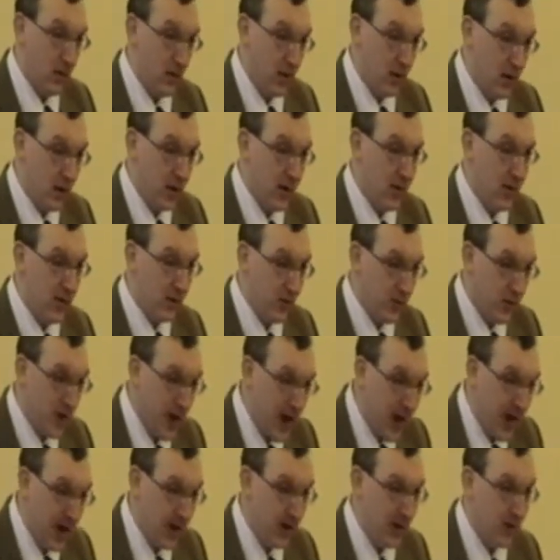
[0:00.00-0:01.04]
are in the
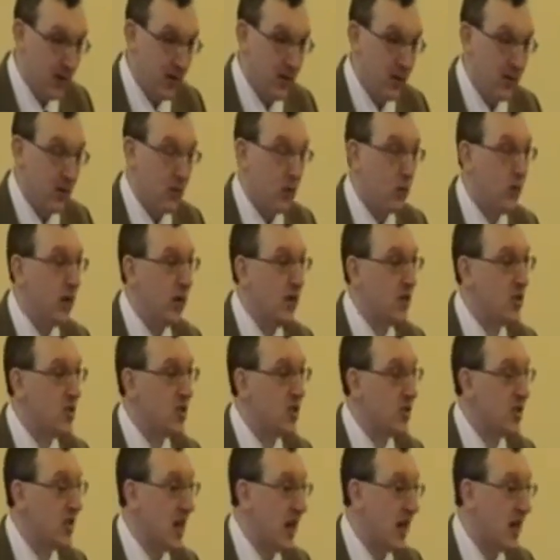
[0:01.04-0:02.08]
red. We
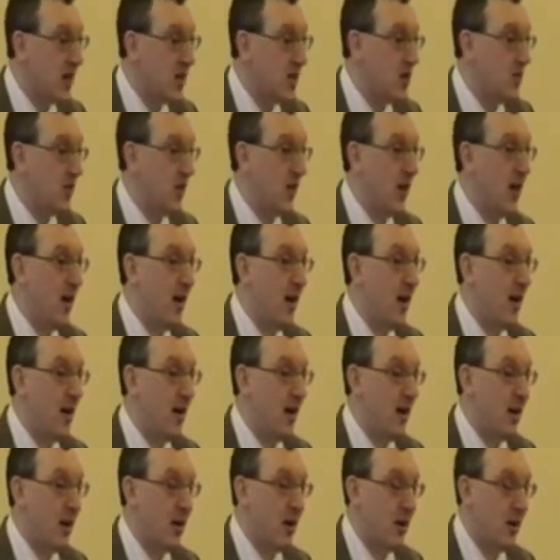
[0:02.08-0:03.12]

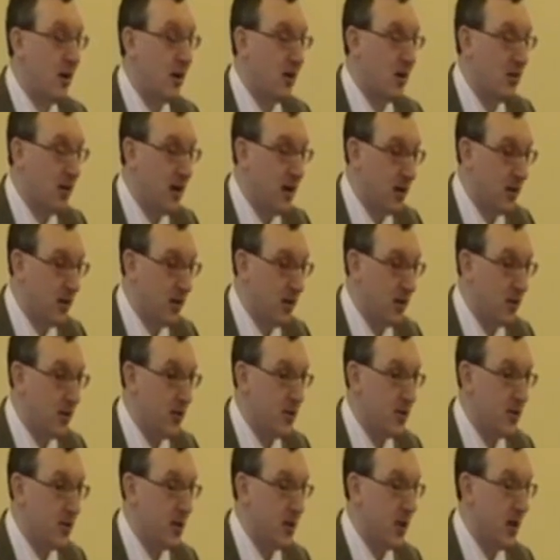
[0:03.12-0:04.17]
satisfy our
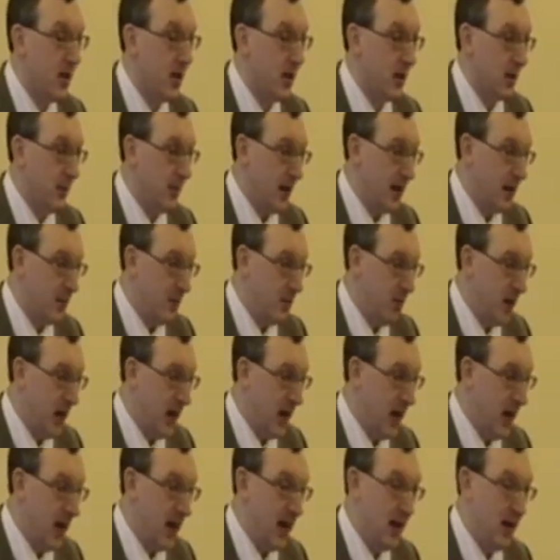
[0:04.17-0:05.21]
creditors by
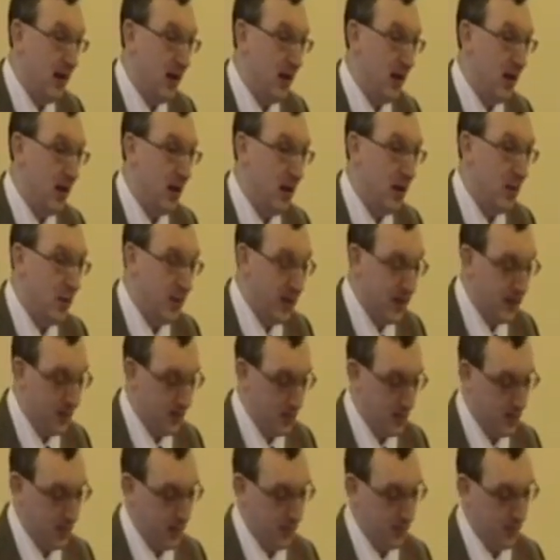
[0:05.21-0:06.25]
paying our
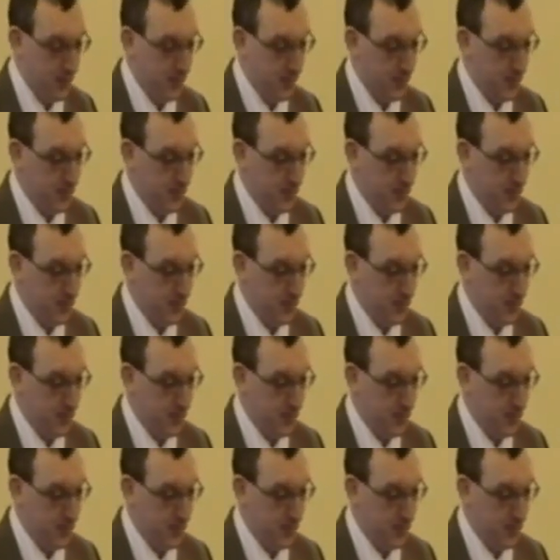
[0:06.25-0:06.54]
bills.